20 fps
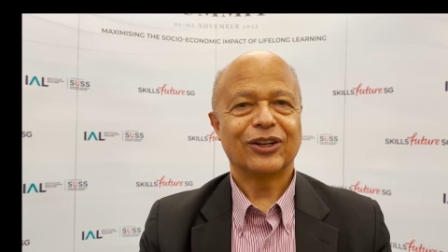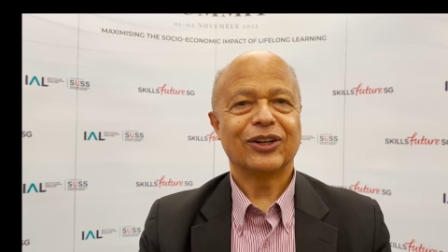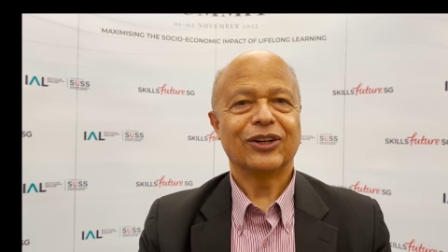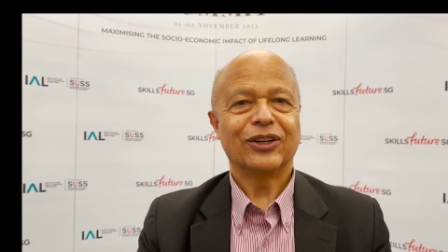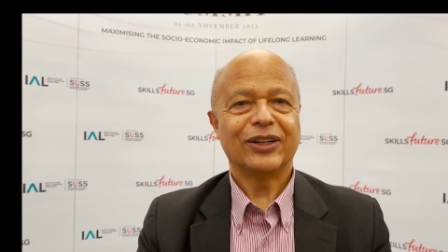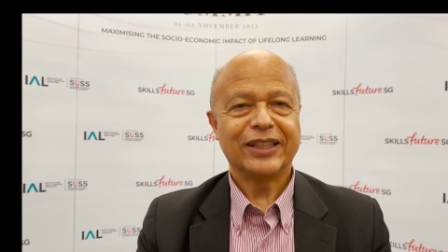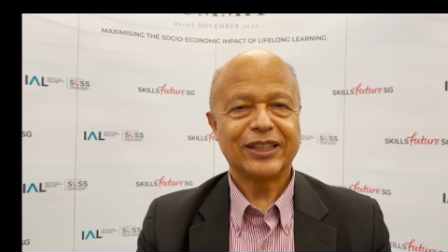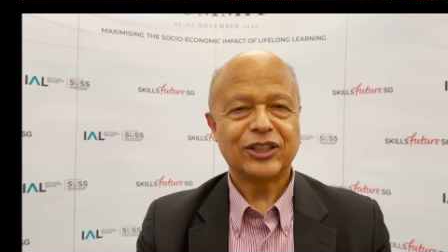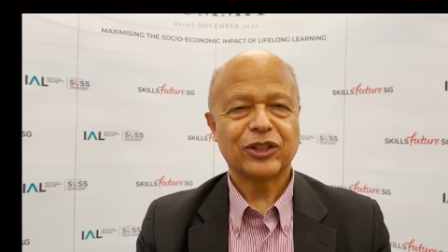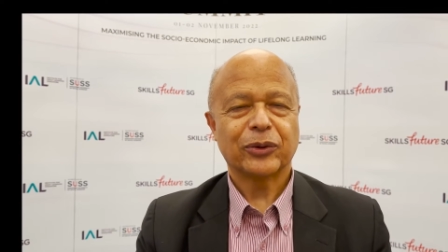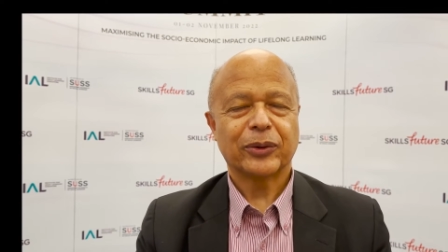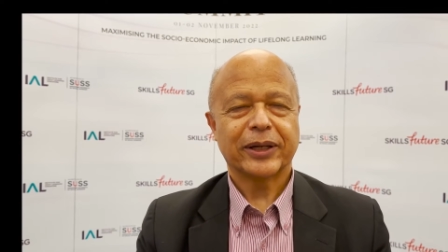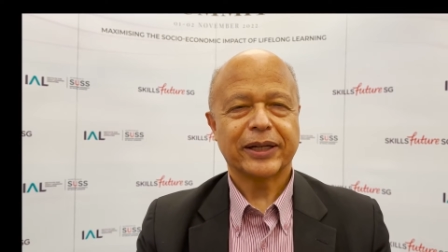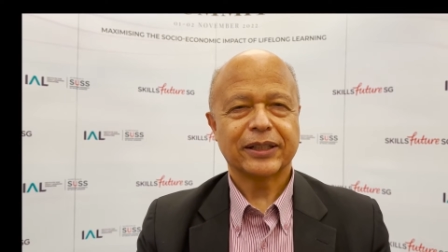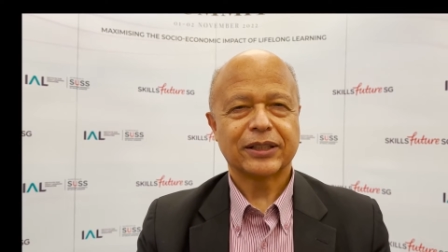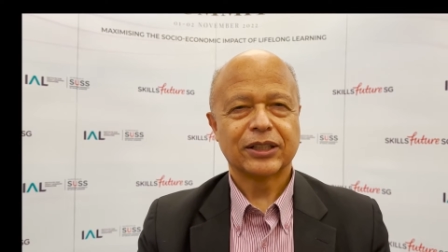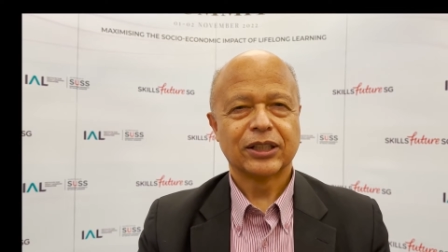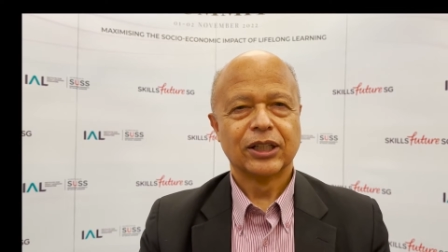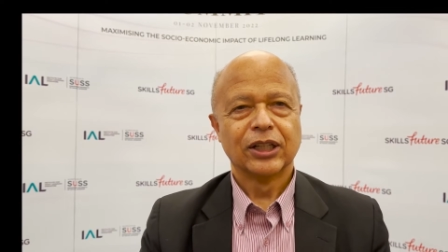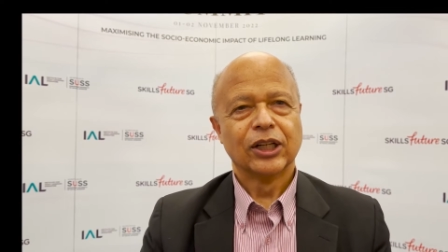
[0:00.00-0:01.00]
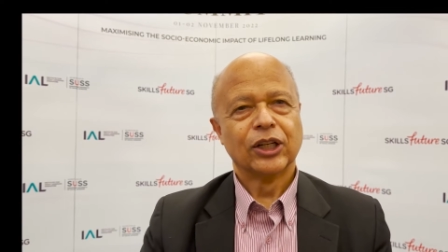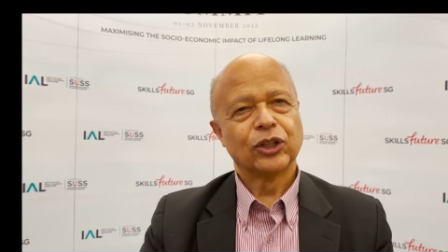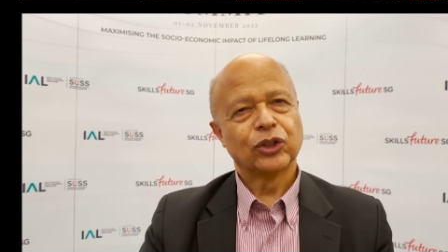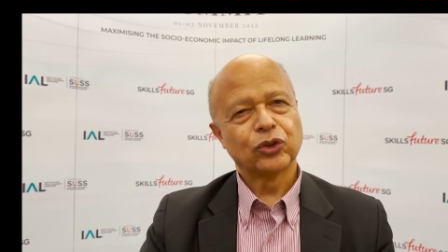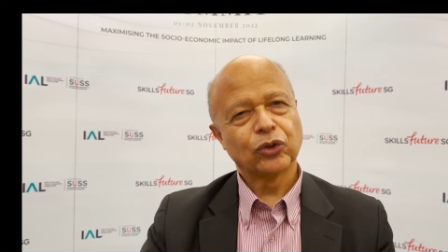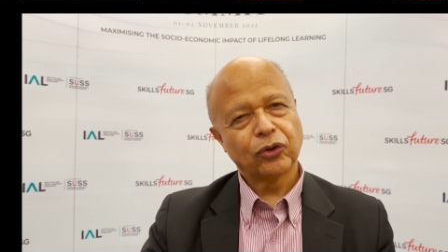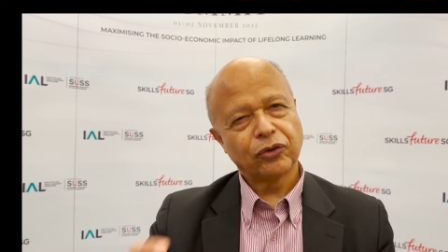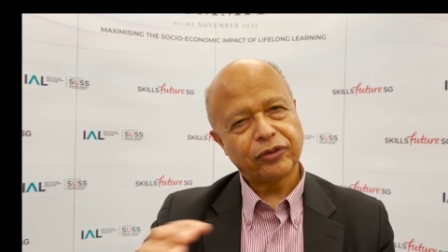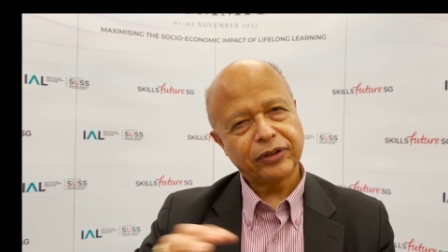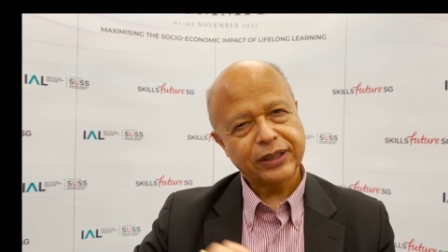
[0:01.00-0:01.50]
literate.
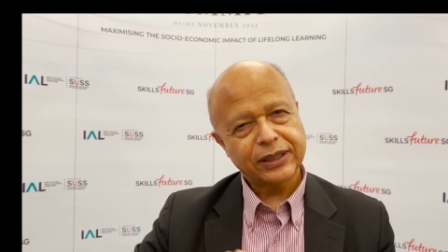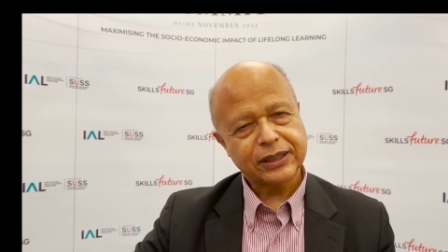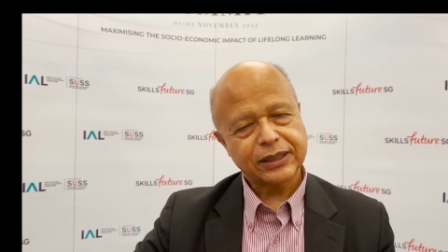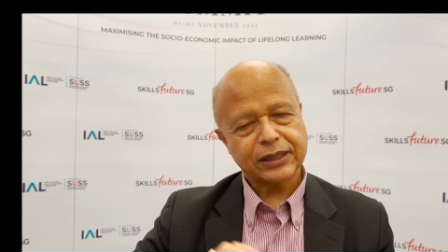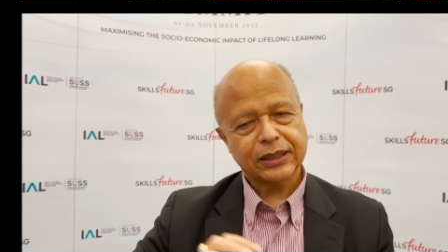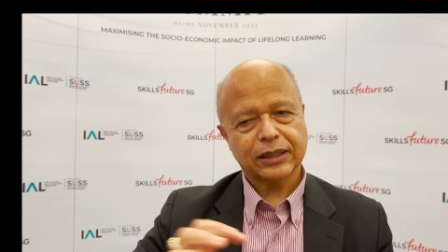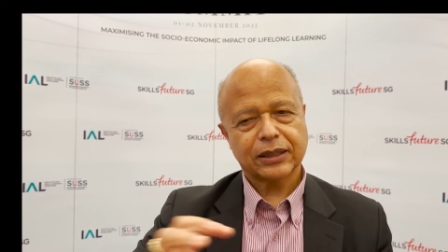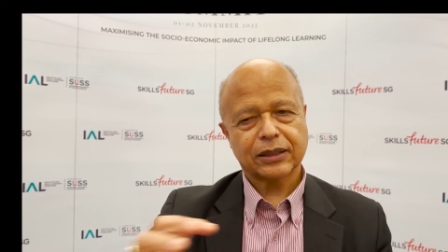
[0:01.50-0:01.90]
So this,